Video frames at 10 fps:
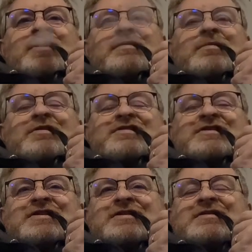from the
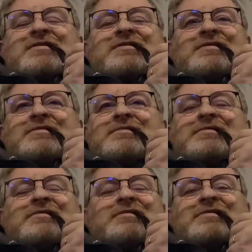sea.
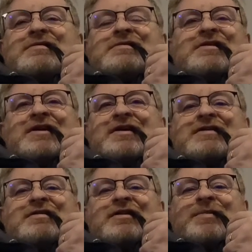Yeah, you
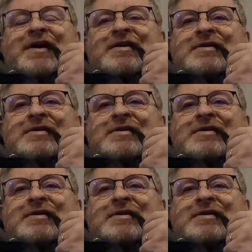got it bad.